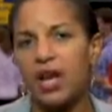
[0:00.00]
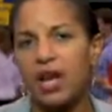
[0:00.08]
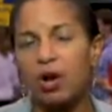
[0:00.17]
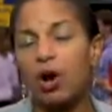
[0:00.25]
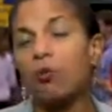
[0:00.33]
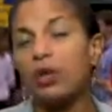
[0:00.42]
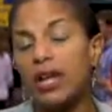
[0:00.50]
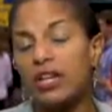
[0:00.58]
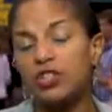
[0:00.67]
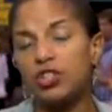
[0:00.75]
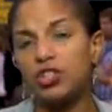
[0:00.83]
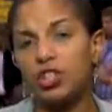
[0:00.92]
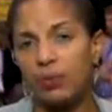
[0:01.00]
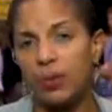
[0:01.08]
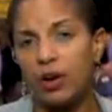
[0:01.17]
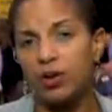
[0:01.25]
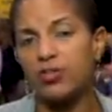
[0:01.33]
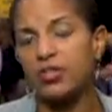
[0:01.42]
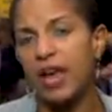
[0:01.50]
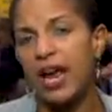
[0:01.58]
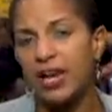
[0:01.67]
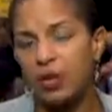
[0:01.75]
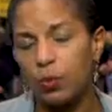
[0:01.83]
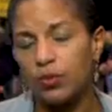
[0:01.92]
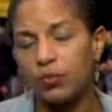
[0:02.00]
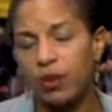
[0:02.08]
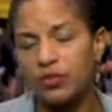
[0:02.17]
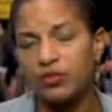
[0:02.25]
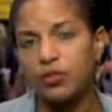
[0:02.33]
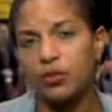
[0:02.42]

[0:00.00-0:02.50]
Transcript: in our relationship and our standing with the rest